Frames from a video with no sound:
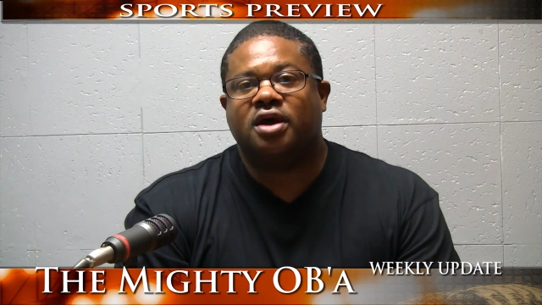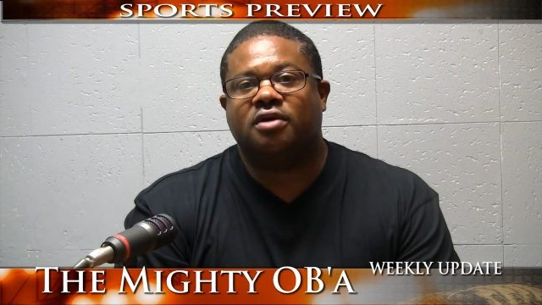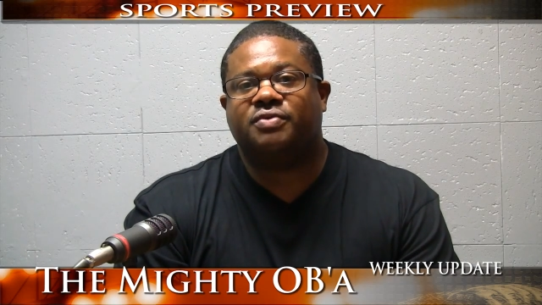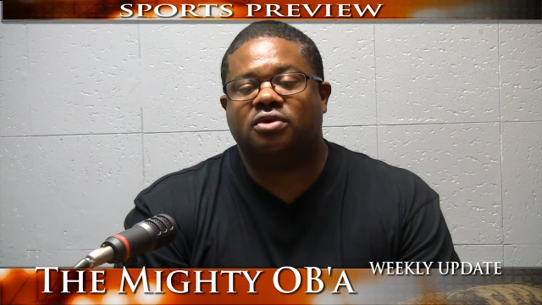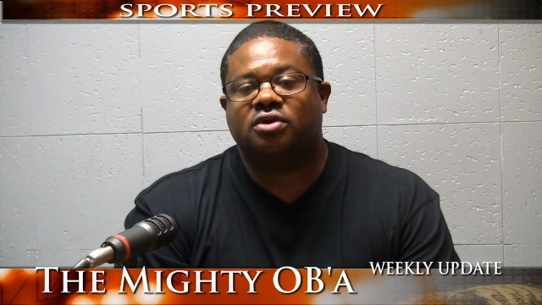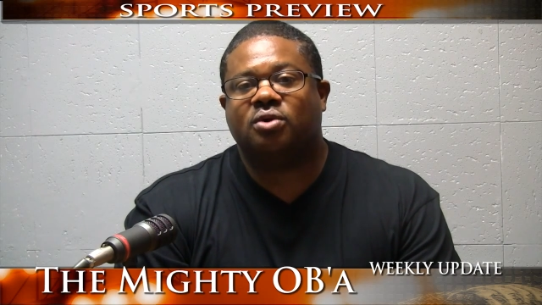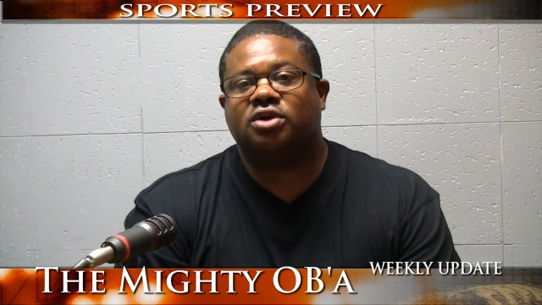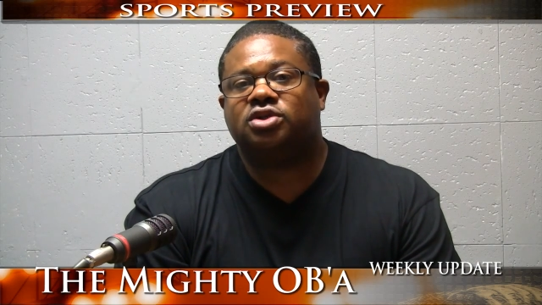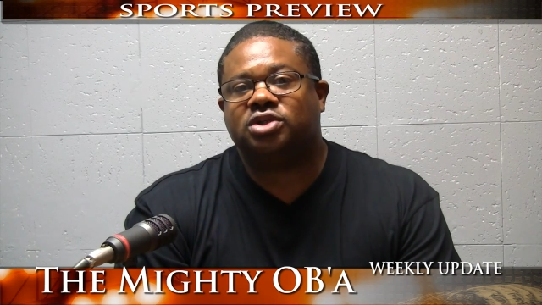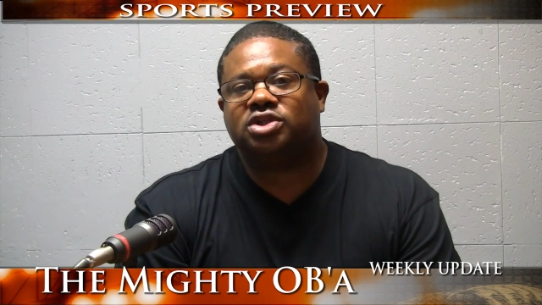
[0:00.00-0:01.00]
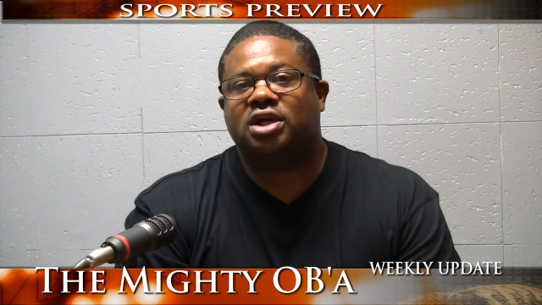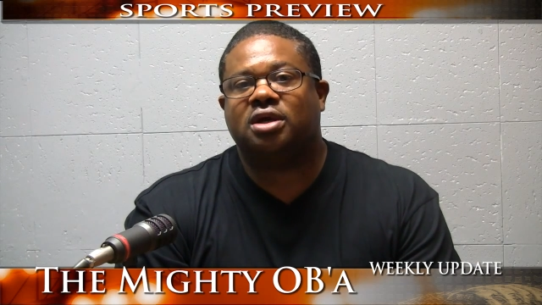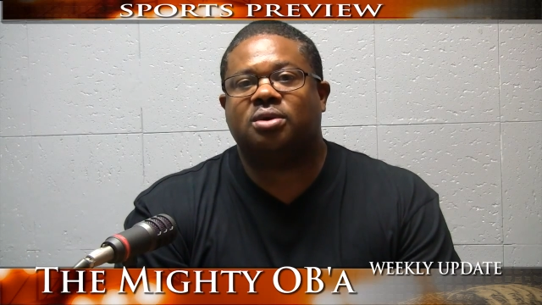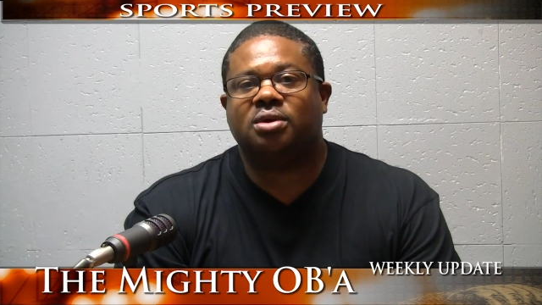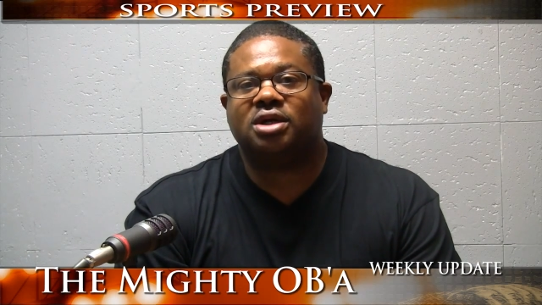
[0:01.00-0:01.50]
If you notice, you're
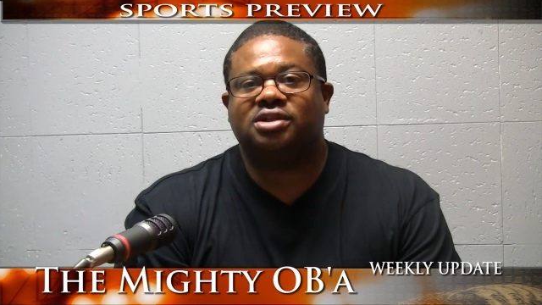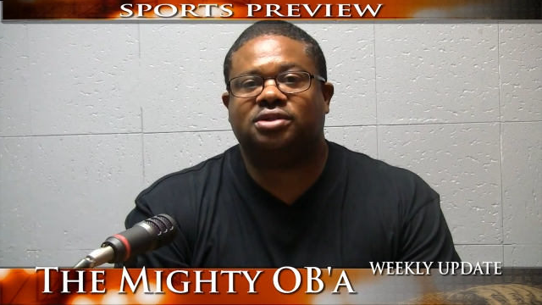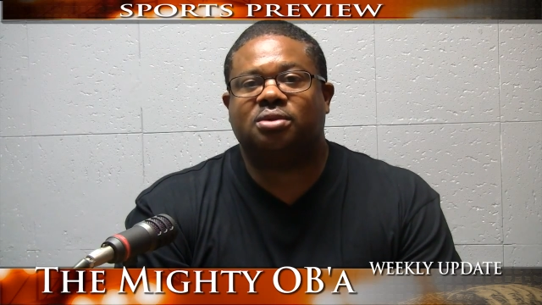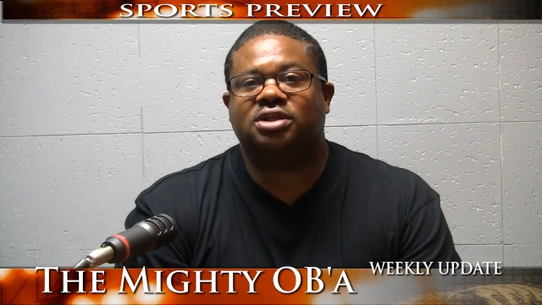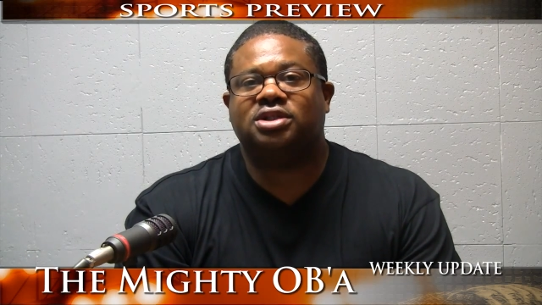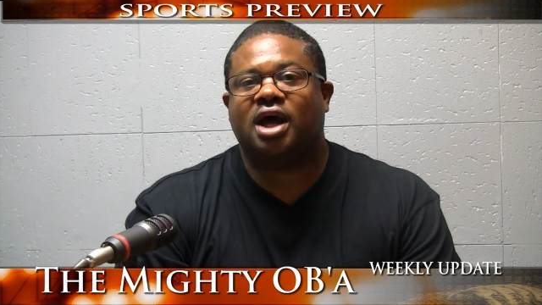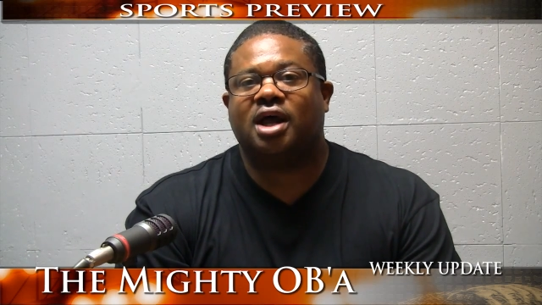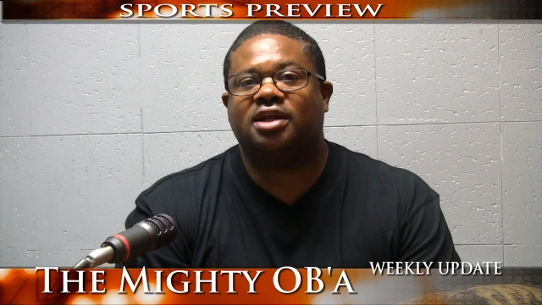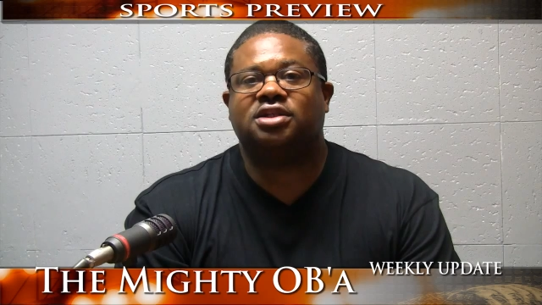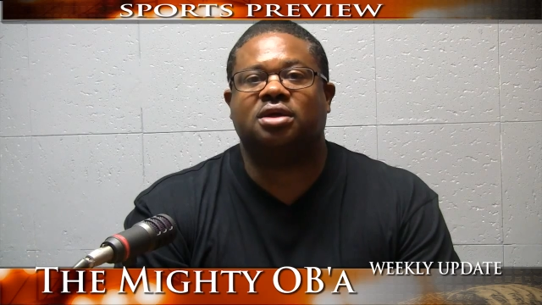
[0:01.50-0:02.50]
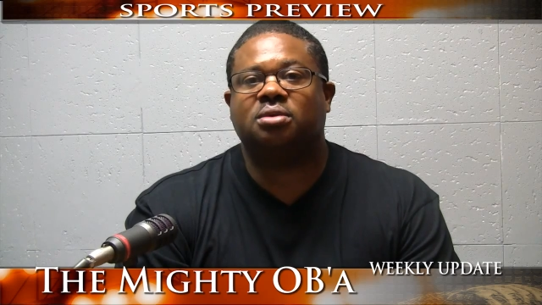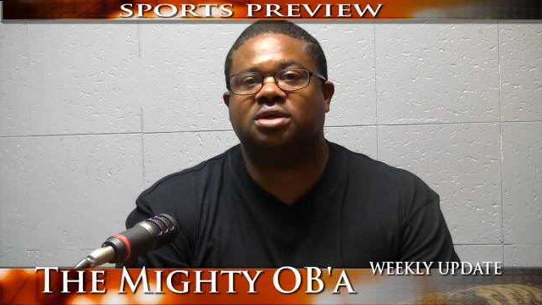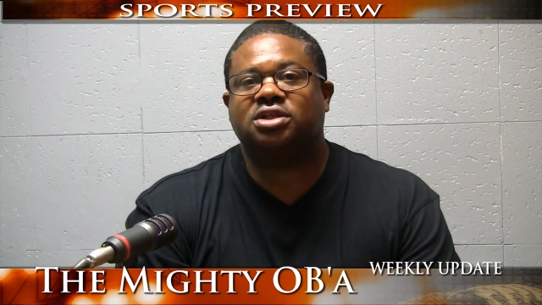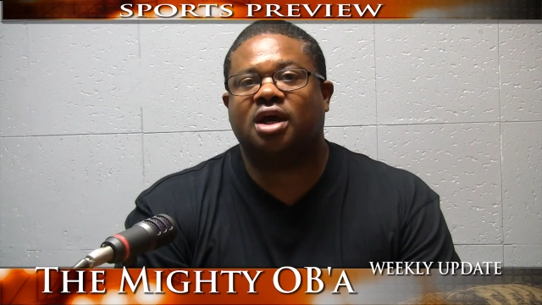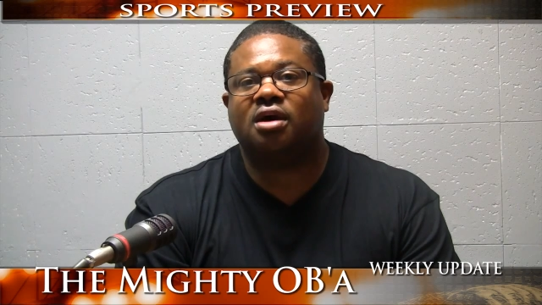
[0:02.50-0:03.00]
seeing Chris Ellis and
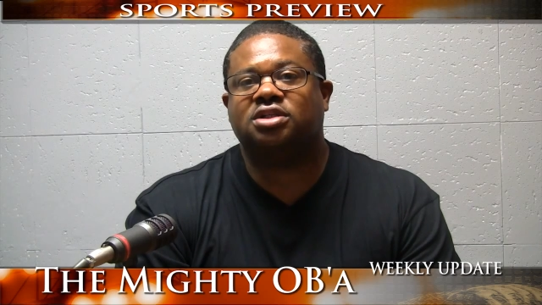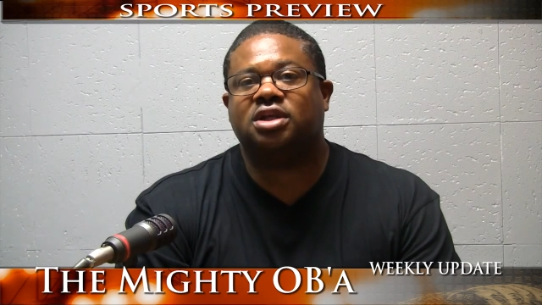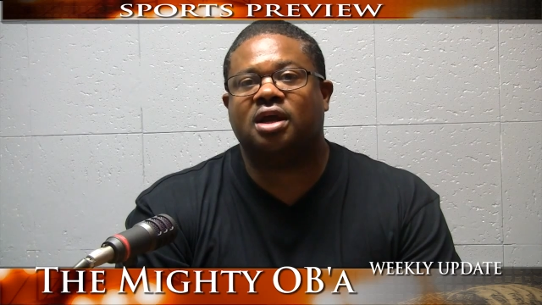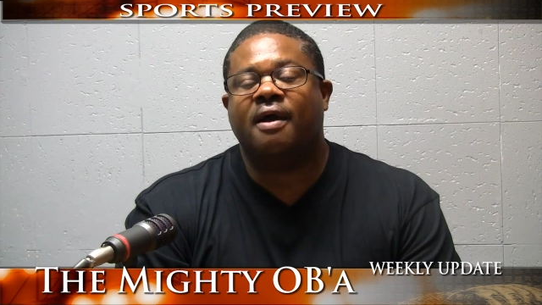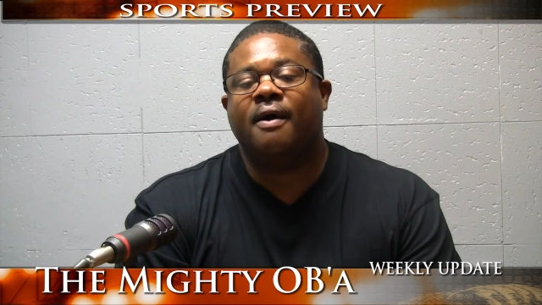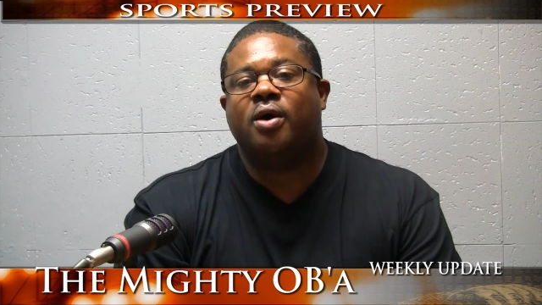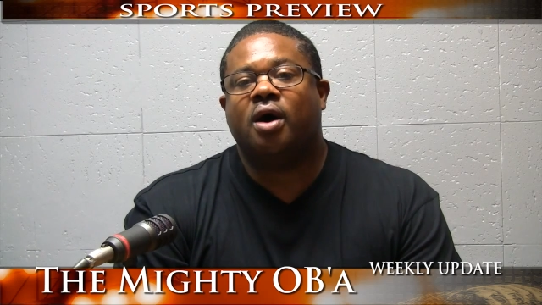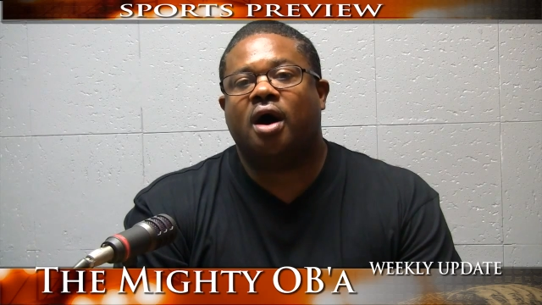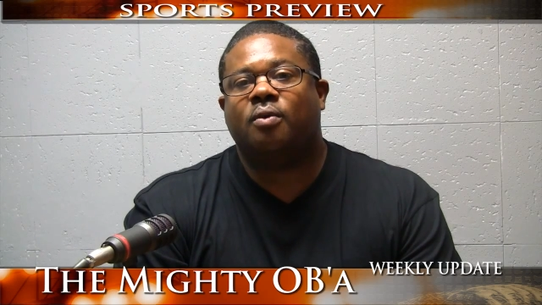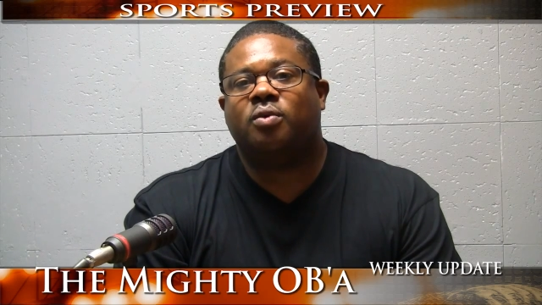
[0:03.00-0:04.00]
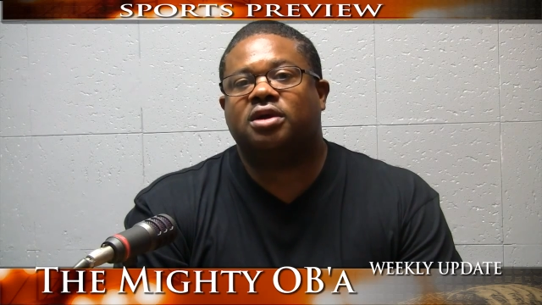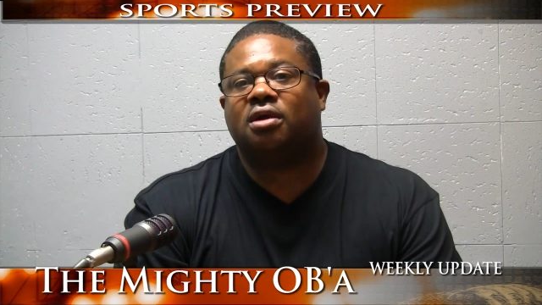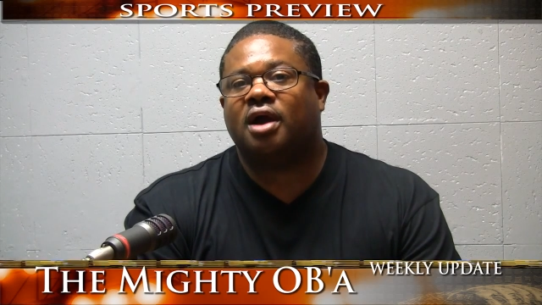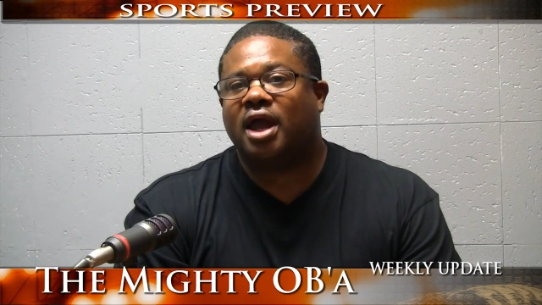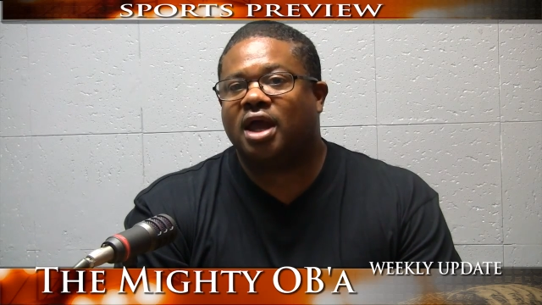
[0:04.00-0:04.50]
Chris Kelsey with
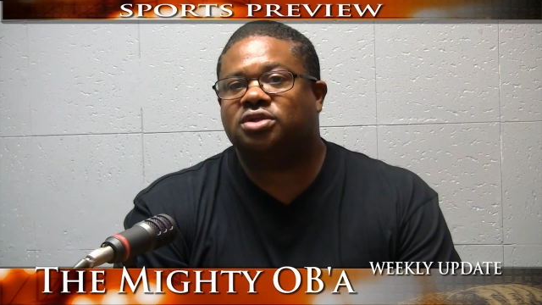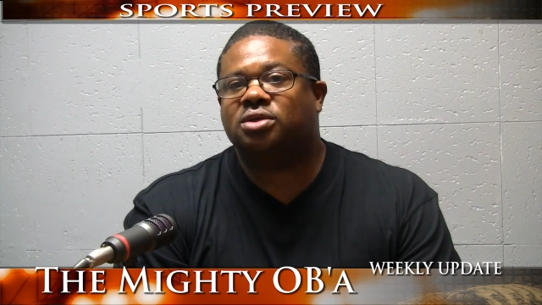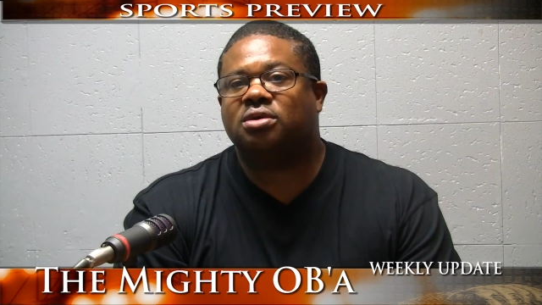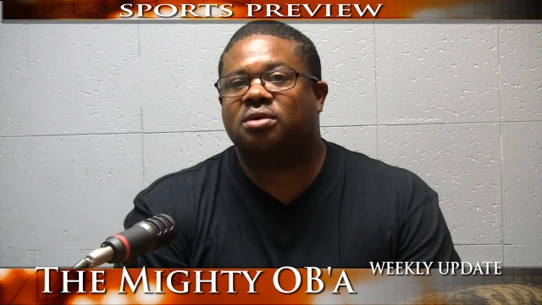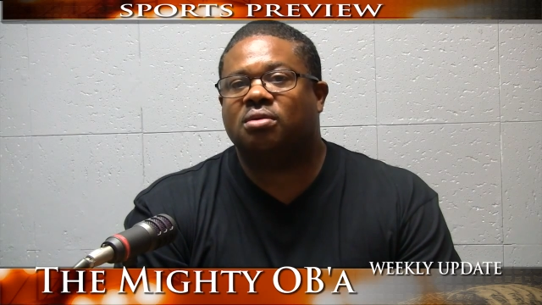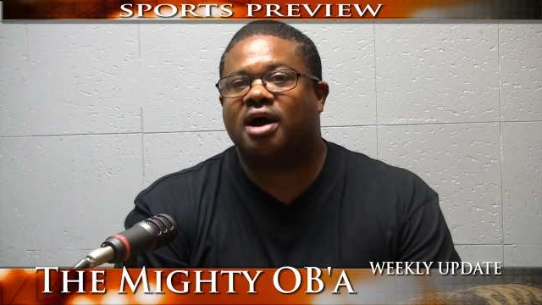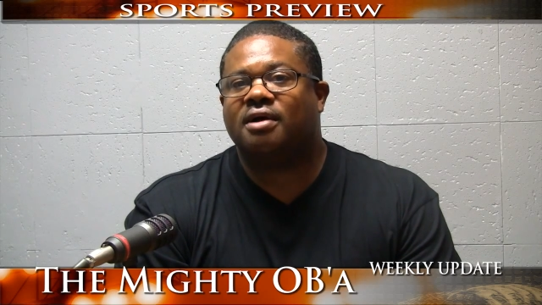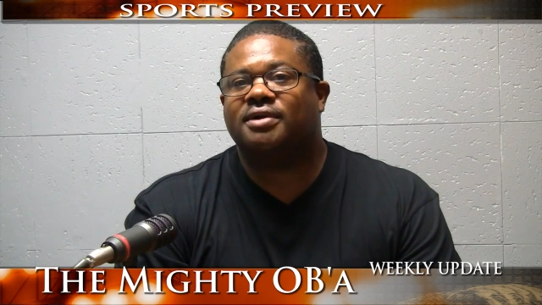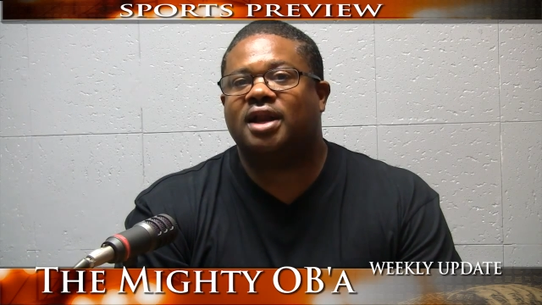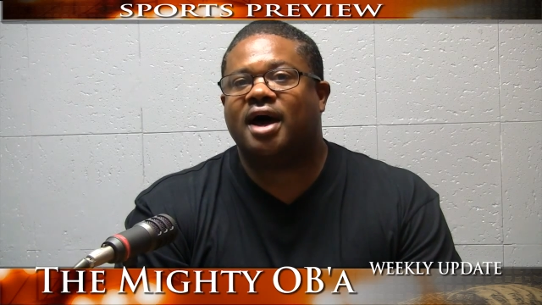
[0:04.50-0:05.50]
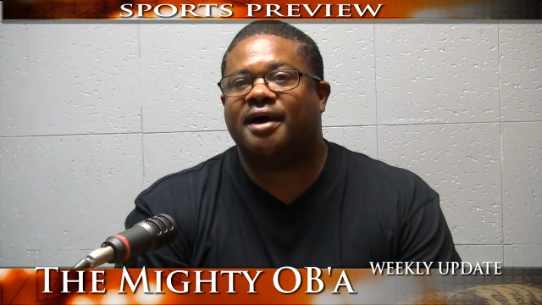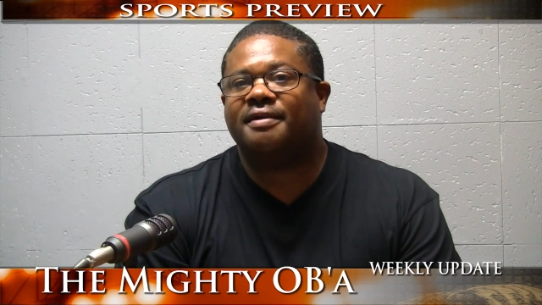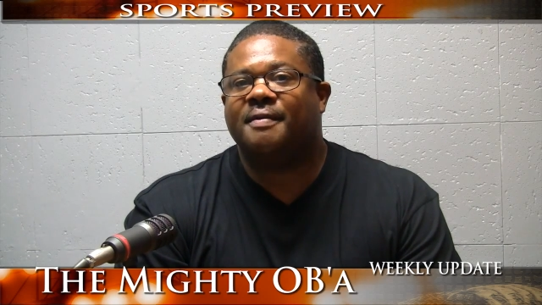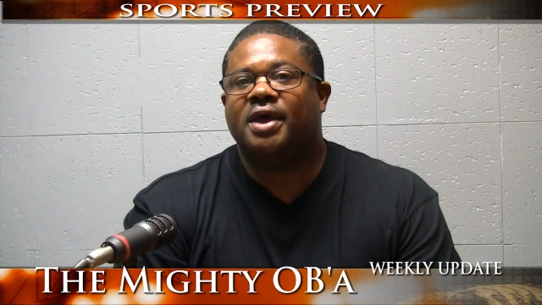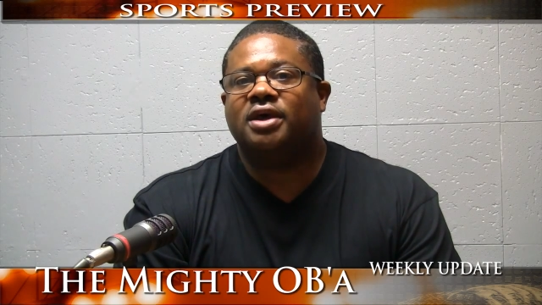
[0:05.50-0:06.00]
their hands on the ground a lot.